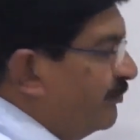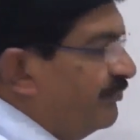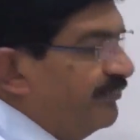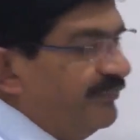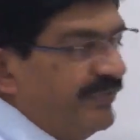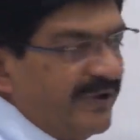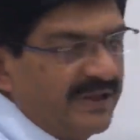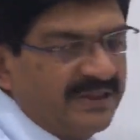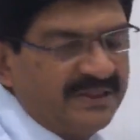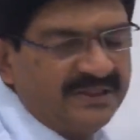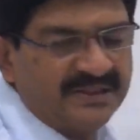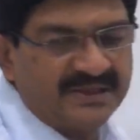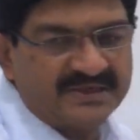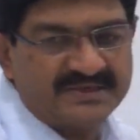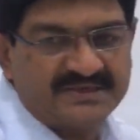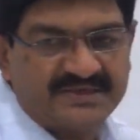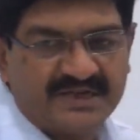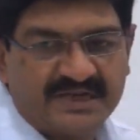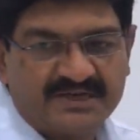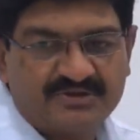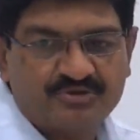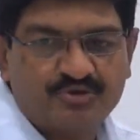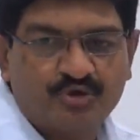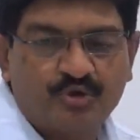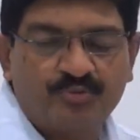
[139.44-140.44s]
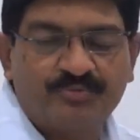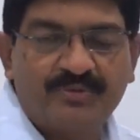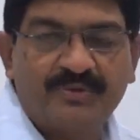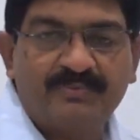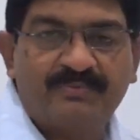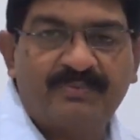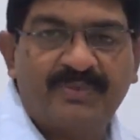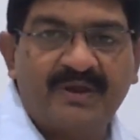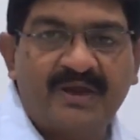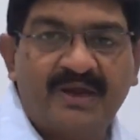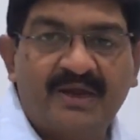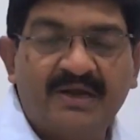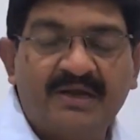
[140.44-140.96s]
when the tax should be
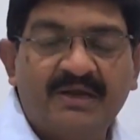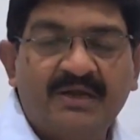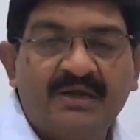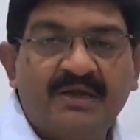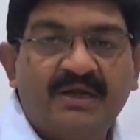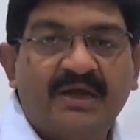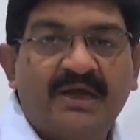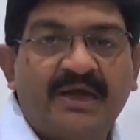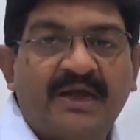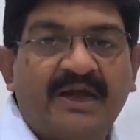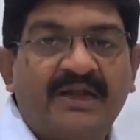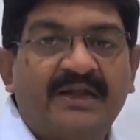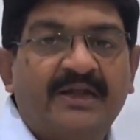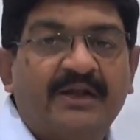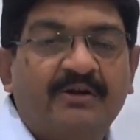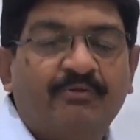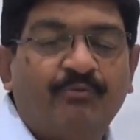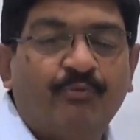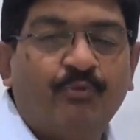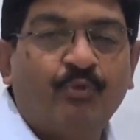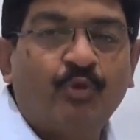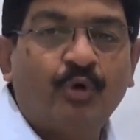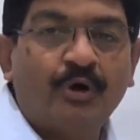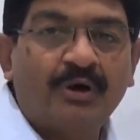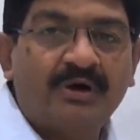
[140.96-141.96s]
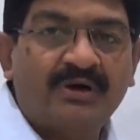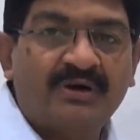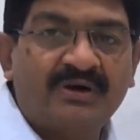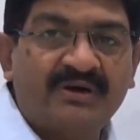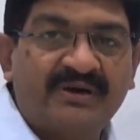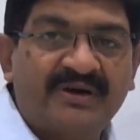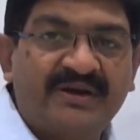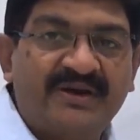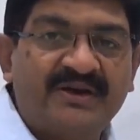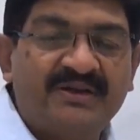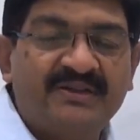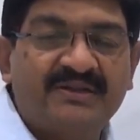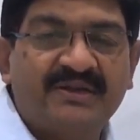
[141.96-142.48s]
paid and at what
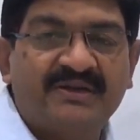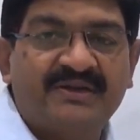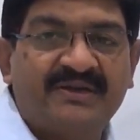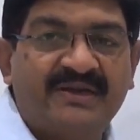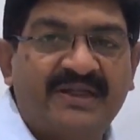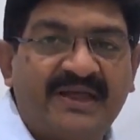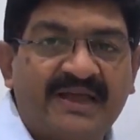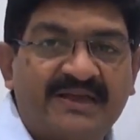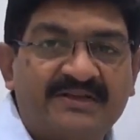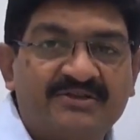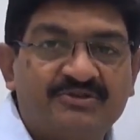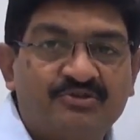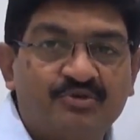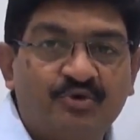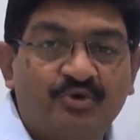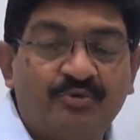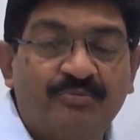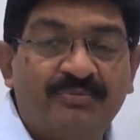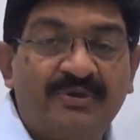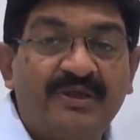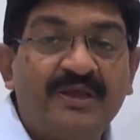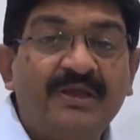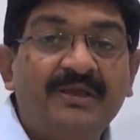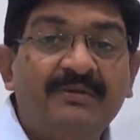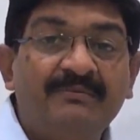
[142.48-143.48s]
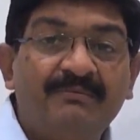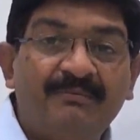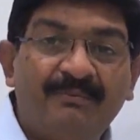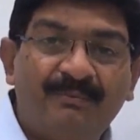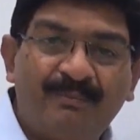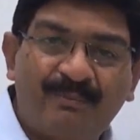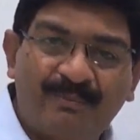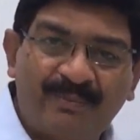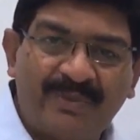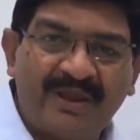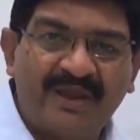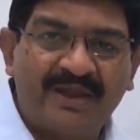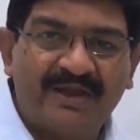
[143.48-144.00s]
rate the tax should be
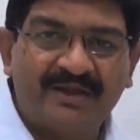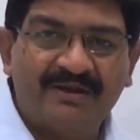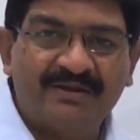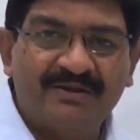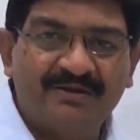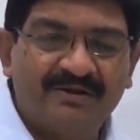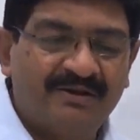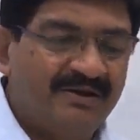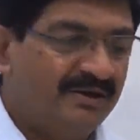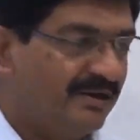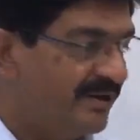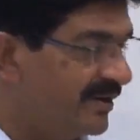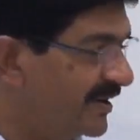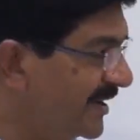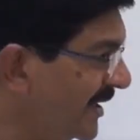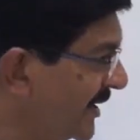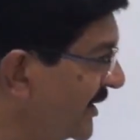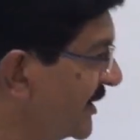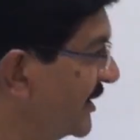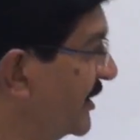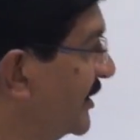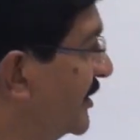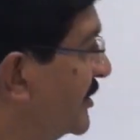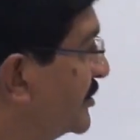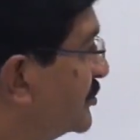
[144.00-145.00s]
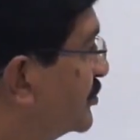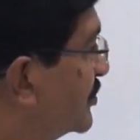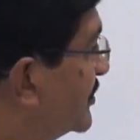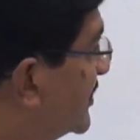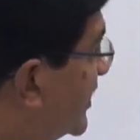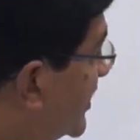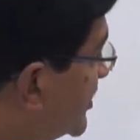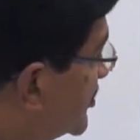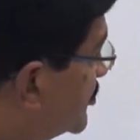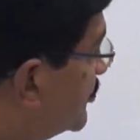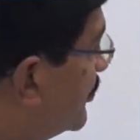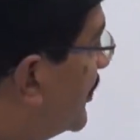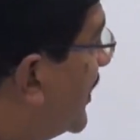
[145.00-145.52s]
paid. Right? So
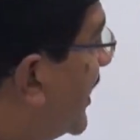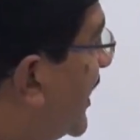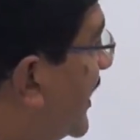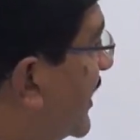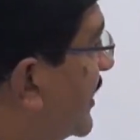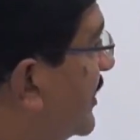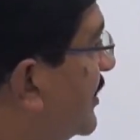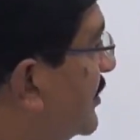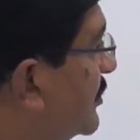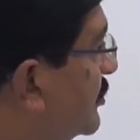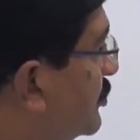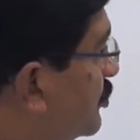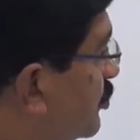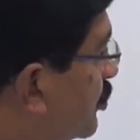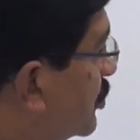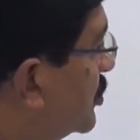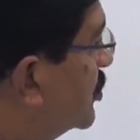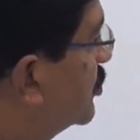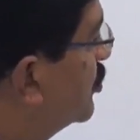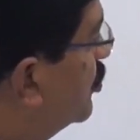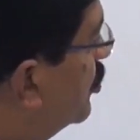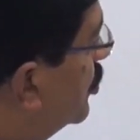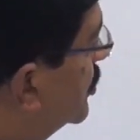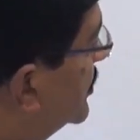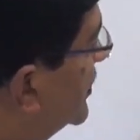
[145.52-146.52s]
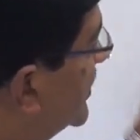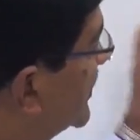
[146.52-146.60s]
that's why don't go on